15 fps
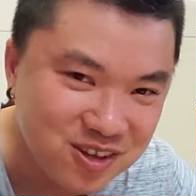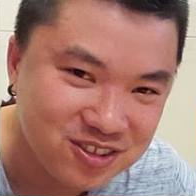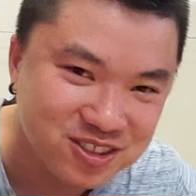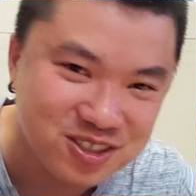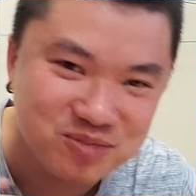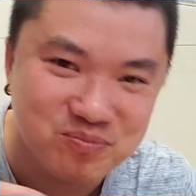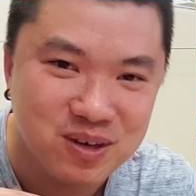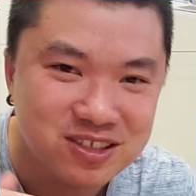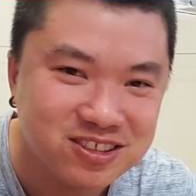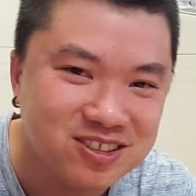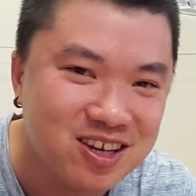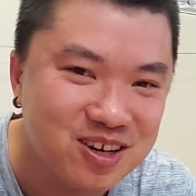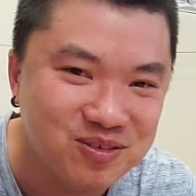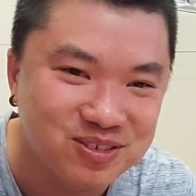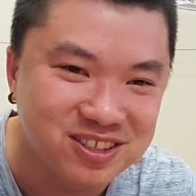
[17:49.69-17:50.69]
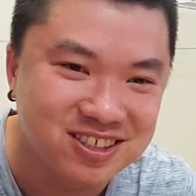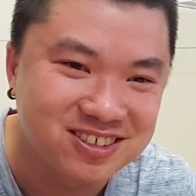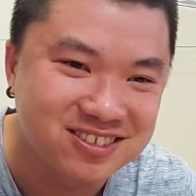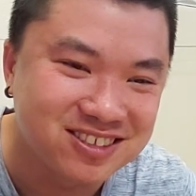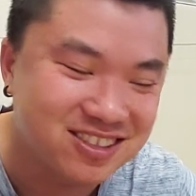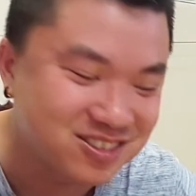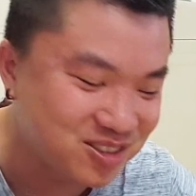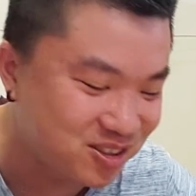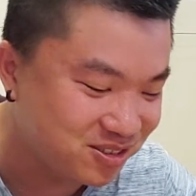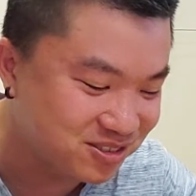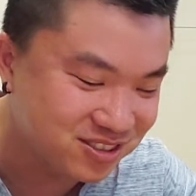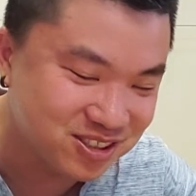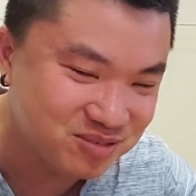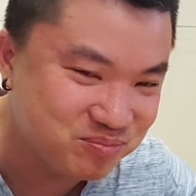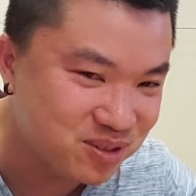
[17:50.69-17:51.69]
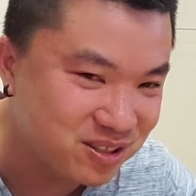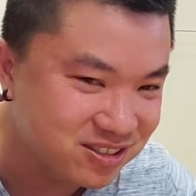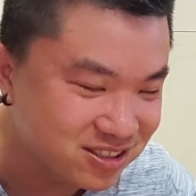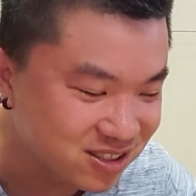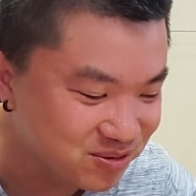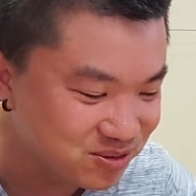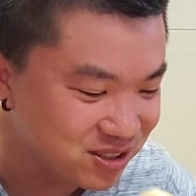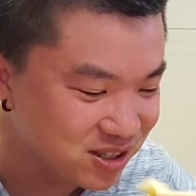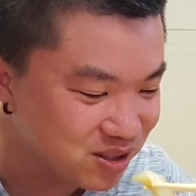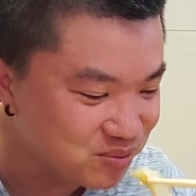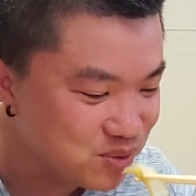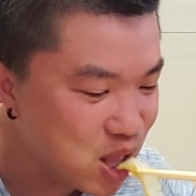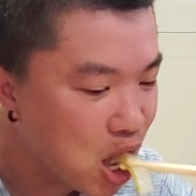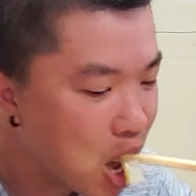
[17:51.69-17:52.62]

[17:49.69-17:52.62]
It just mix everything. That's all. Just mix everything up,